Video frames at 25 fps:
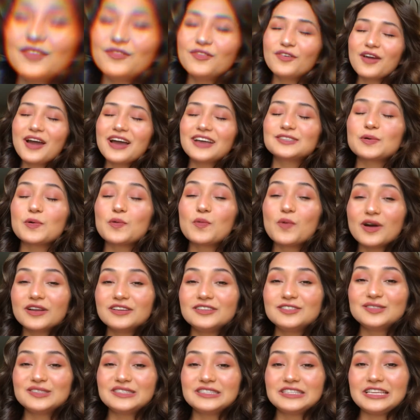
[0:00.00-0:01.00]
you guys want
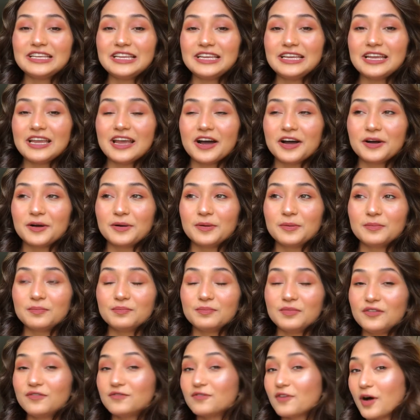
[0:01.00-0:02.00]
to see
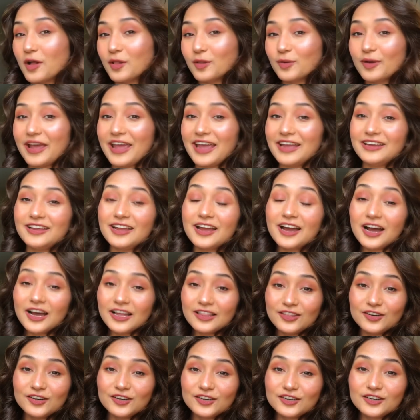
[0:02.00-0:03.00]
me follow any
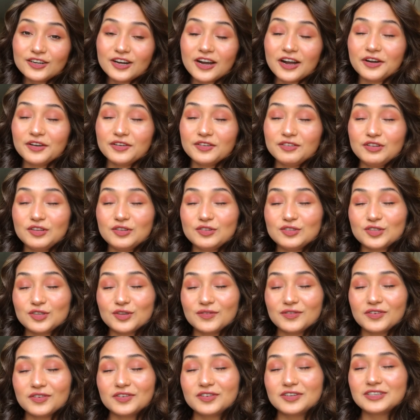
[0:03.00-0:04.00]
other
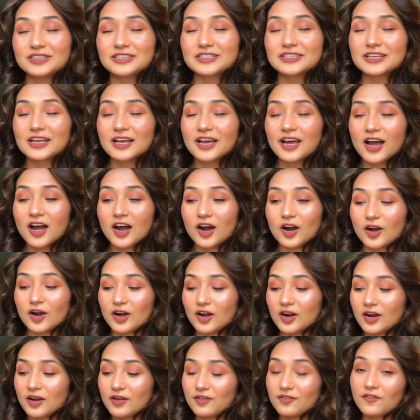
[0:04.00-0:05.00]
YouTubers
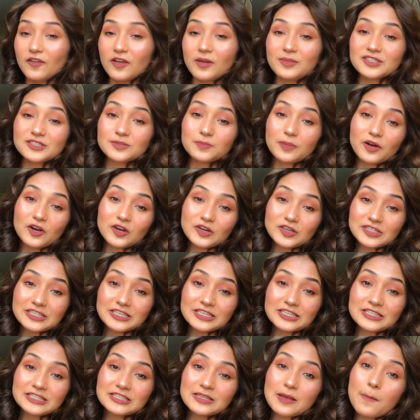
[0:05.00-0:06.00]
or famous
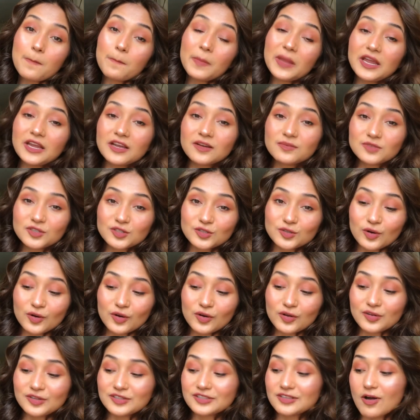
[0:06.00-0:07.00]
persons makeup
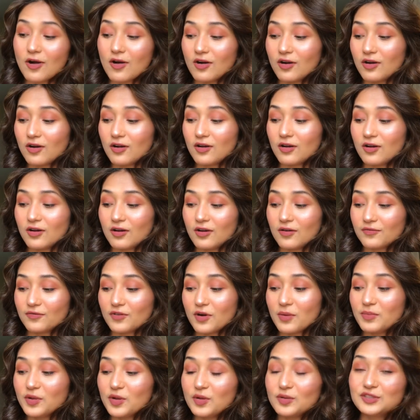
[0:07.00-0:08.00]
tutorials
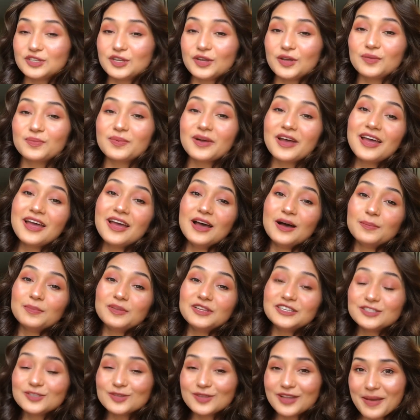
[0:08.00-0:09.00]
from YouTube,
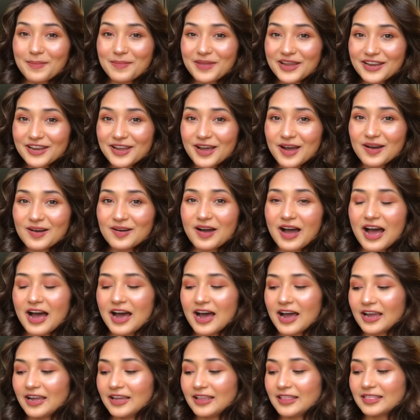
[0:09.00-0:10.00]
please do let me know.
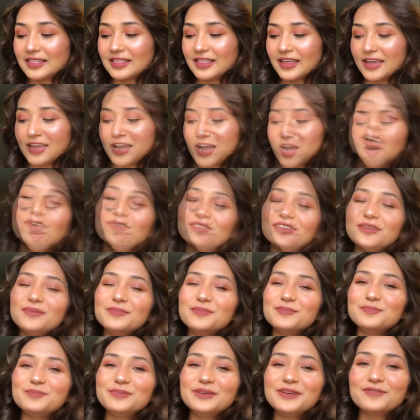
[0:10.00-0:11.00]
I think I'll
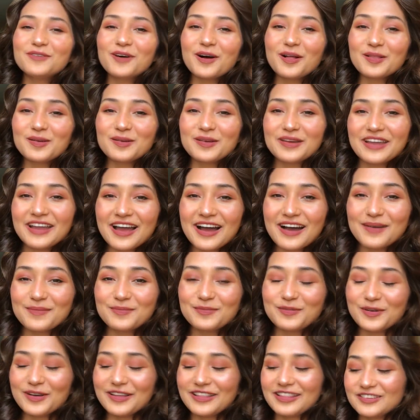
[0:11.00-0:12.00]
be following up
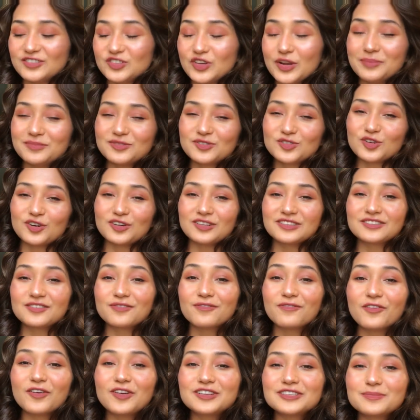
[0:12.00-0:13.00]
with James Charles'
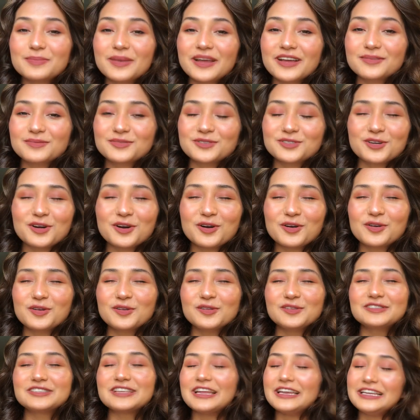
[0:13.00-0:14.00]
first makeup
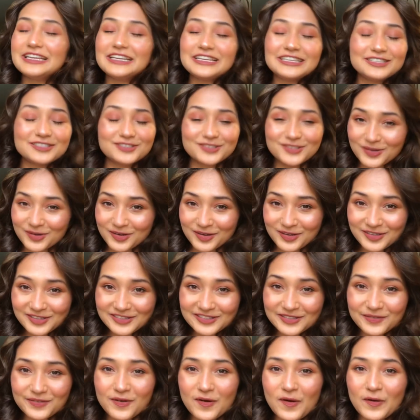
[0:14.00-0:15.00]
tutorials, Nikki tutorials
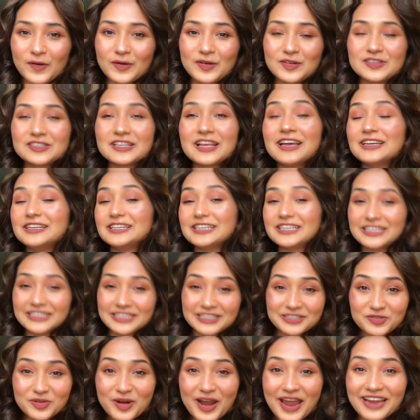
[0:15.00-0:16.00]
of course, Nikki the
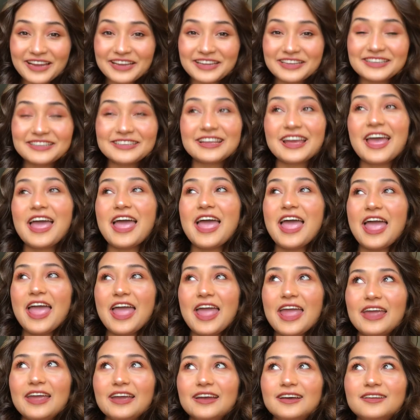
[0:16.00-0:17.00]
Dragon,
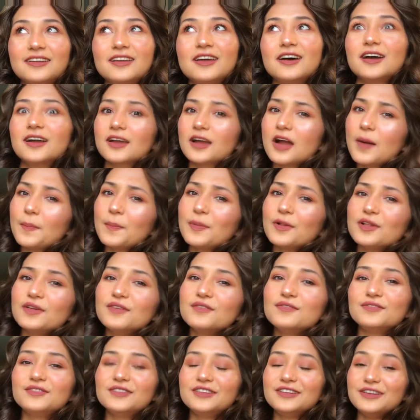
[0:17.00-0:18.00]
and a couple
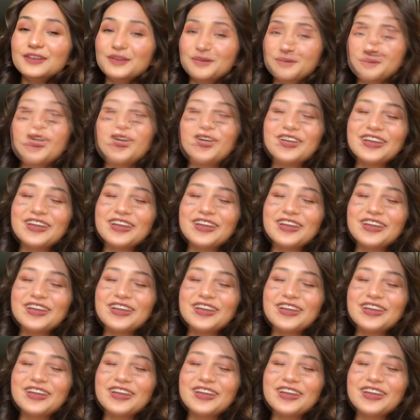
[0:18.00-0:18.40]
of the new. Are